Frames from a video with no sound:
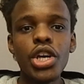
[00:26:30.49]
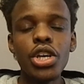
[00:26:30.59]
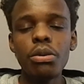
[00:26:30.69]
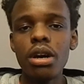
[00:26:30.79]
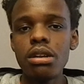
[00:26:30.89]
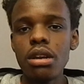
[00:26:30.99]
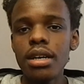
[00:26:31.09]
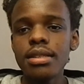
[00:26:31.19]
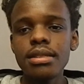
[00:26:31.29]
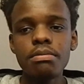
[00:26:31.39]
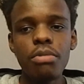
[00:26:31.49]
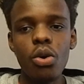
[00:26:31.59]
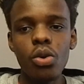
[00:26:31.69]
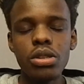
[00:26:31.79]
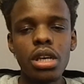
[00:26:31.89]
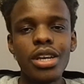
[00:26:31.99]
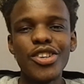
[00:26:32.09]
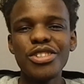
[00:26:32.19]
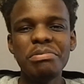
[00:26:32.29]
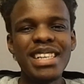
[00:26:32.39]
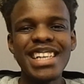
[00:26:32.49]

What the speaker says: You are not supposed to be,